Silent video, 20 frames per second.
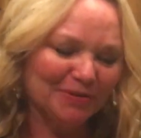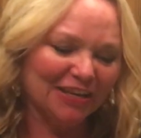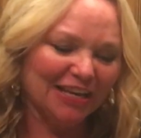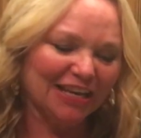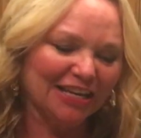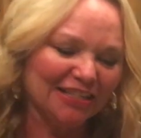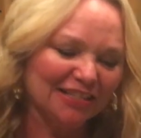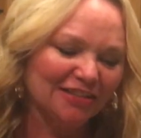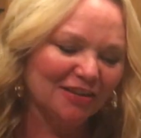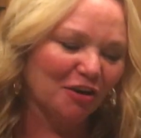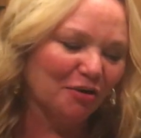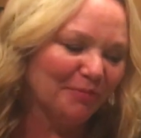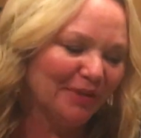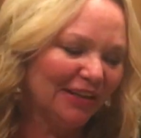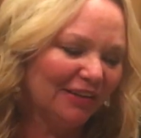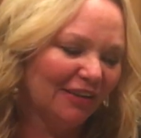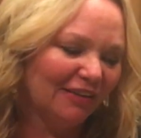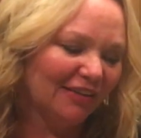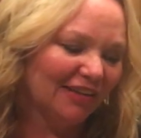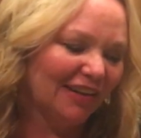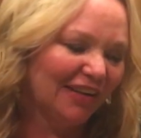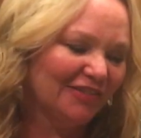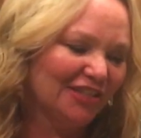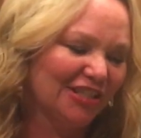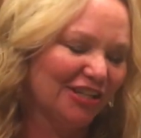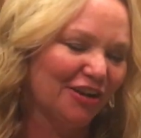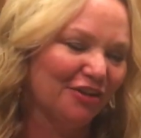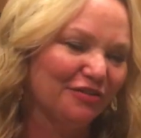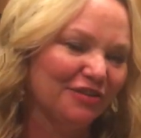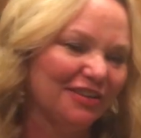He's known me long enough to
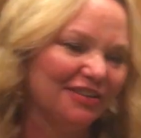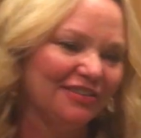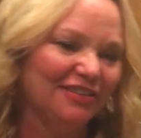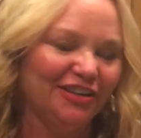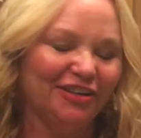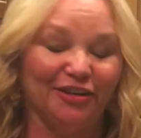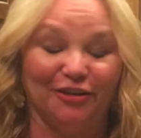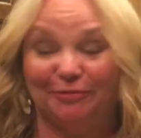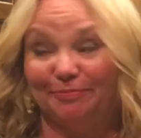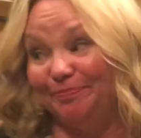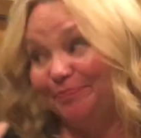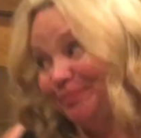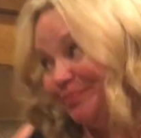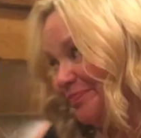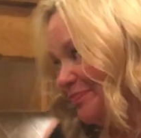know that, you know,